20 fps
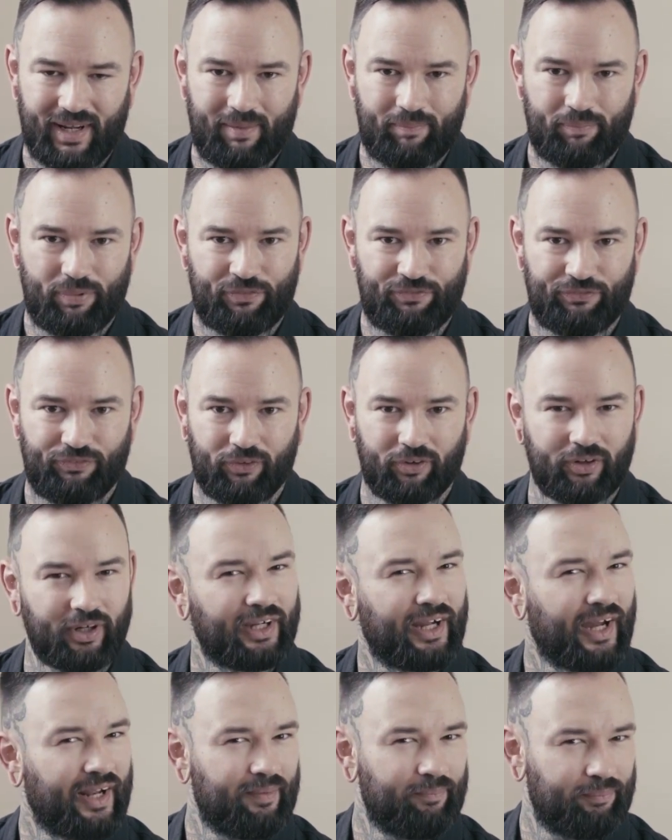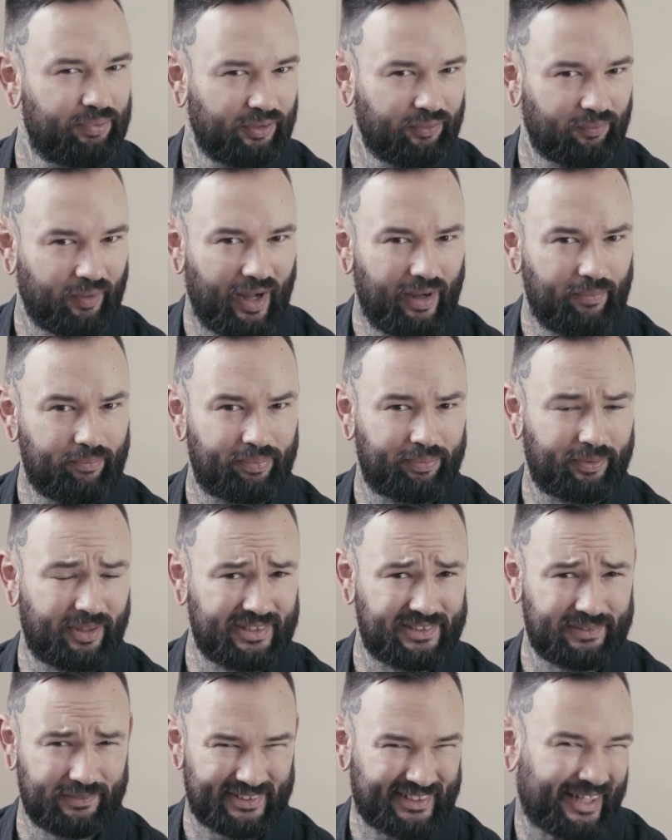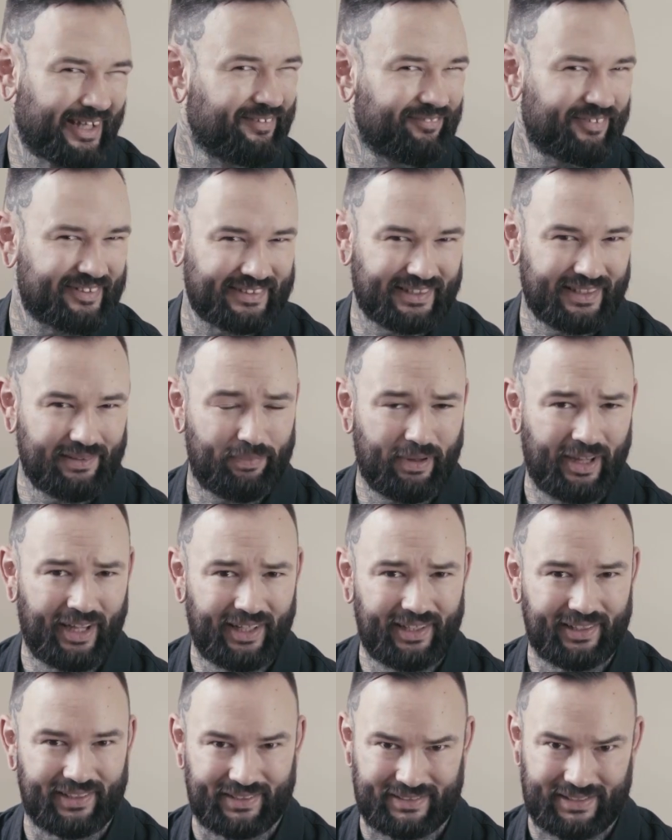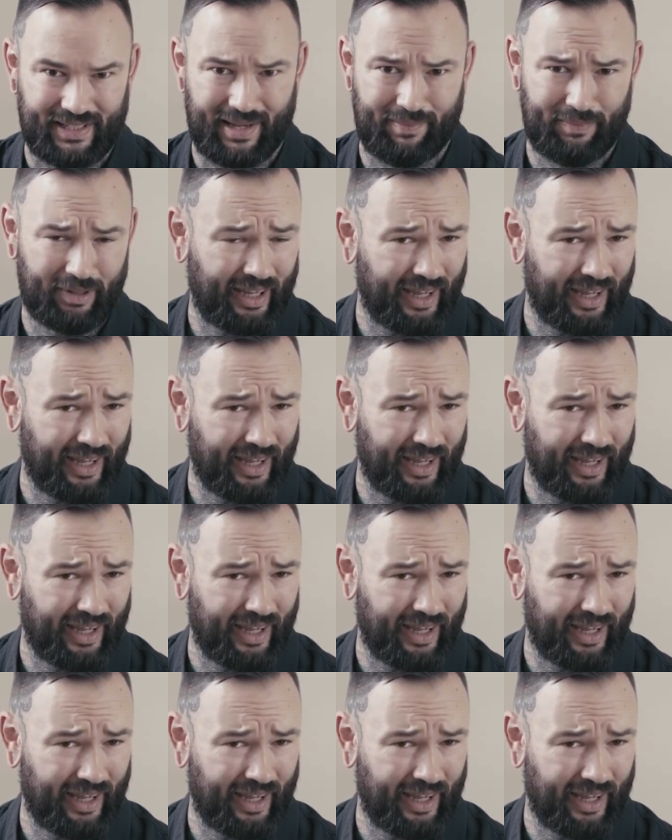up before it kind of blew up because it was kind of a sleeper hit at the time.